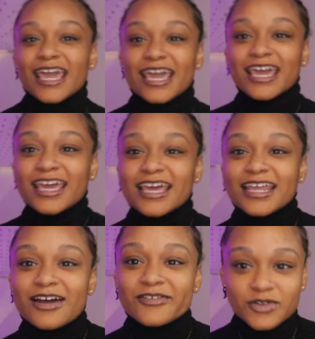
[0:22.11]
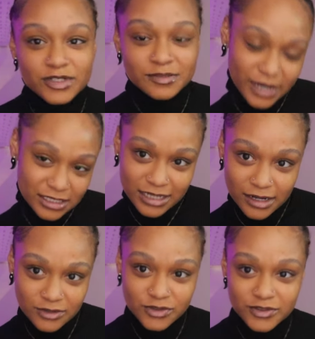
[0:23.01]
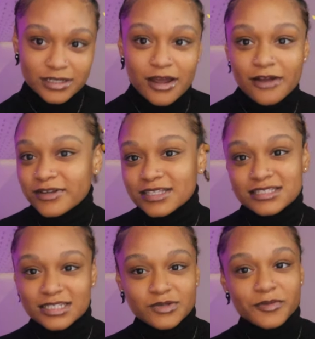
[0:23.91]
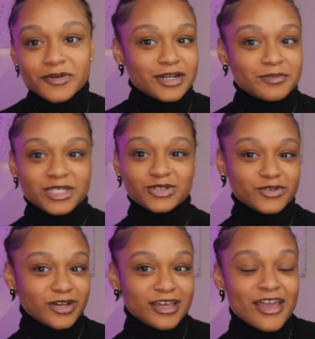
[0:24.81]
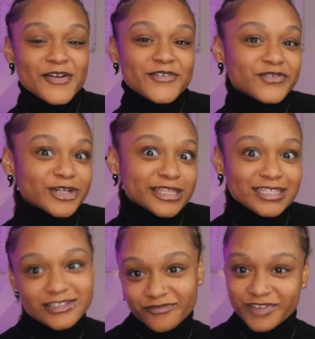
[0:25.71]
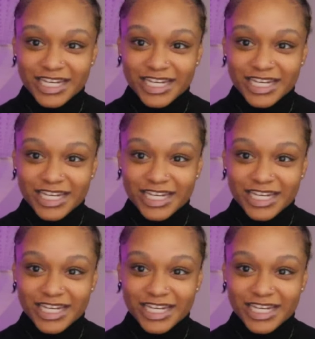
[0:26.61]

And of course, by the title, you can already see what we're going to be doing for this